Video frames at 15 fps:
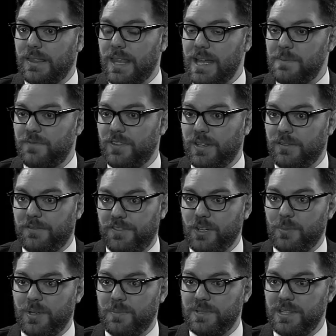in that
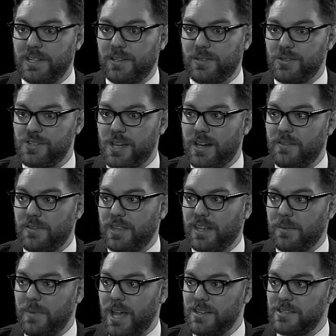film in particular, you shot
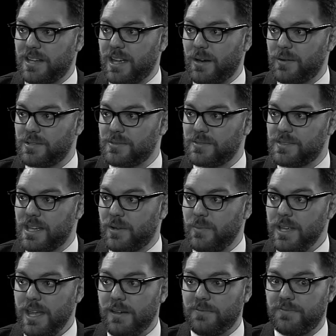everything at magic hour, so it's like
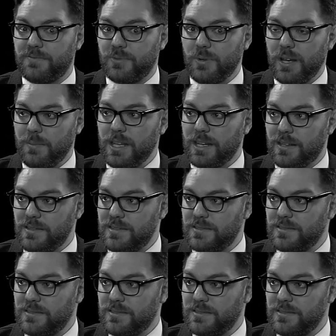we have 20 minutes.